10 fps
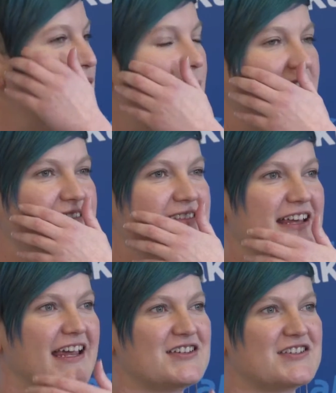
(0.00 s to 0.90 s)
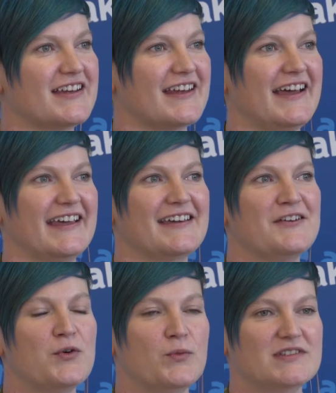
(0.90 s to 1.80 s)
presentation, like,
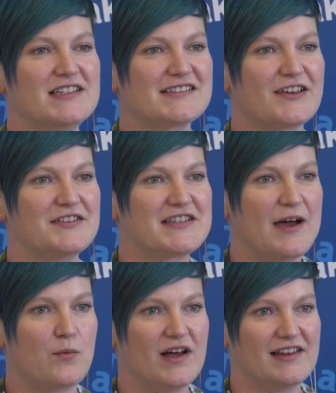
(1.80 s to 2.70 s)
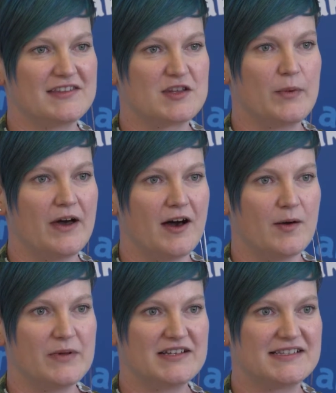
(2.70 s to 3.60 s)
would this go down well in the
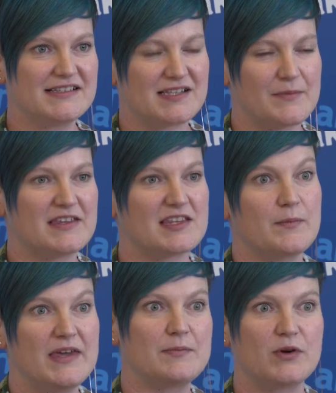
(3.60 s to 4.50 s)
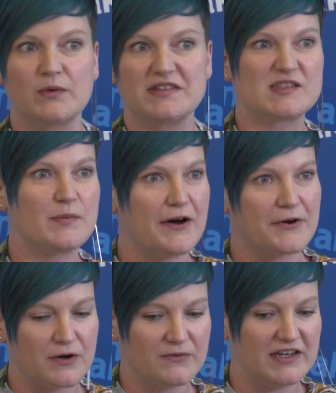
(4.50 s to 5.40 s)
pub? Is this something that people would
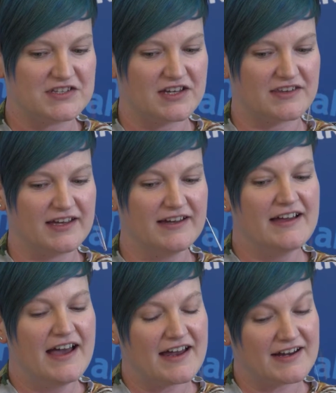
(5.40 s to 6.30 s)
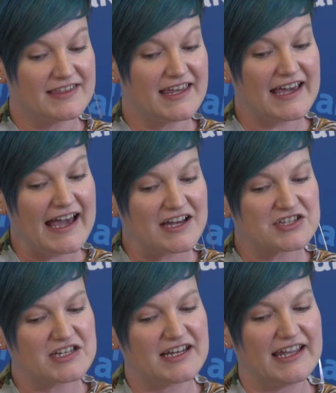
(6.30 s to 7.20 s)
spark off each other? And I think
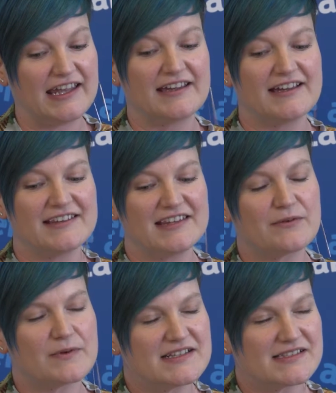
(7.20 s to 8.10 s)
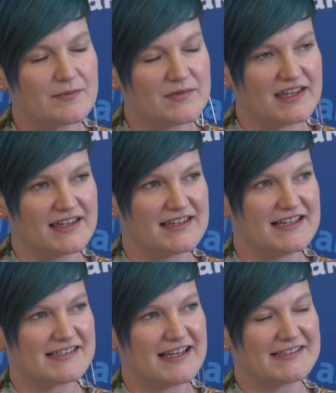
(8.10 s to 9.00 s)
actually there is something in
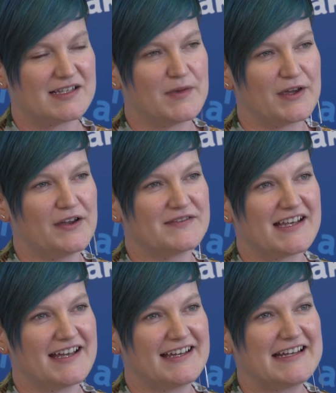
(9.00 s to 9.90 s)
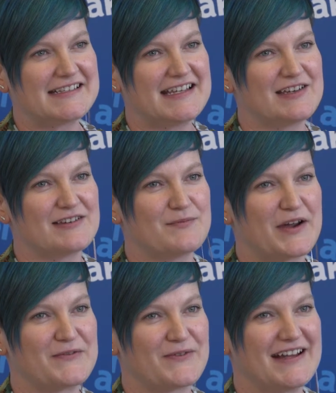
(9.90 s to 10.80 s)
this, like something I've certainly seen
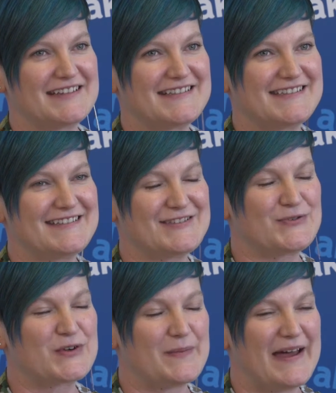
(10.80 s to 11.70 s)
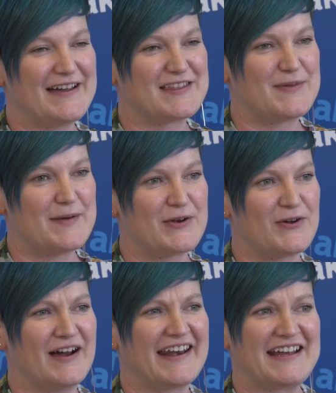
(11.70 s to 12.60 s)
my friends talk about in the pub a
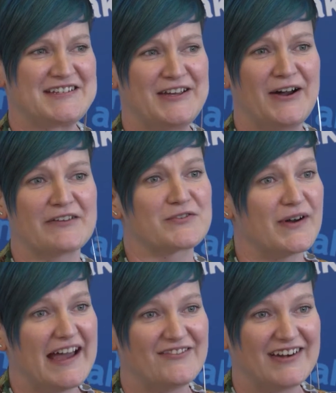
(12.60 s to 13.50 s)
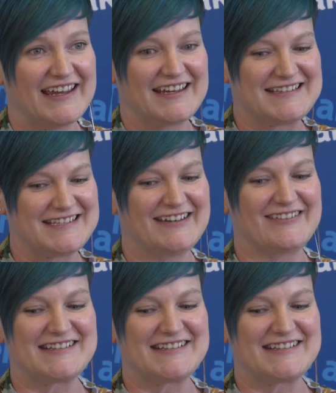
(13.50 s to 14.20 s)
lot, and actually I've got heavily into